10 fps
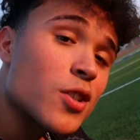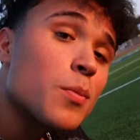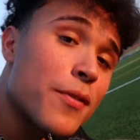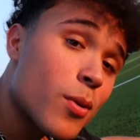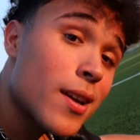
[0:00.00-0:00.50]

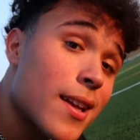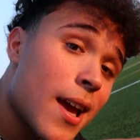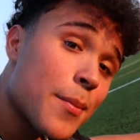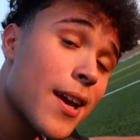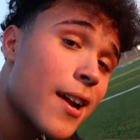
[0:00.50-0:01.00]
Also, before I let
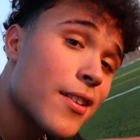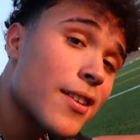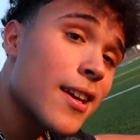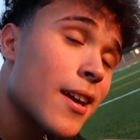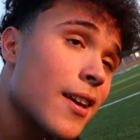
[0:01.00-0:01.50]
Hammy out of
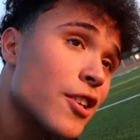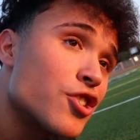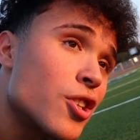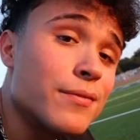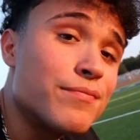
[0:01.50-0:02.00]
the
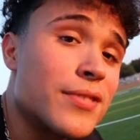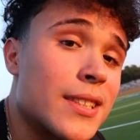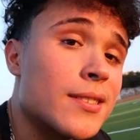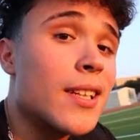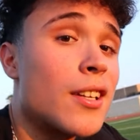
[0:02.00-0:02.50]
cage and
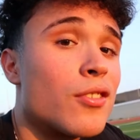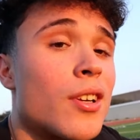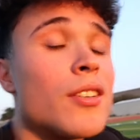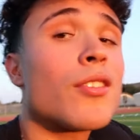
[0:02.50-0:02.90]
freaking let her run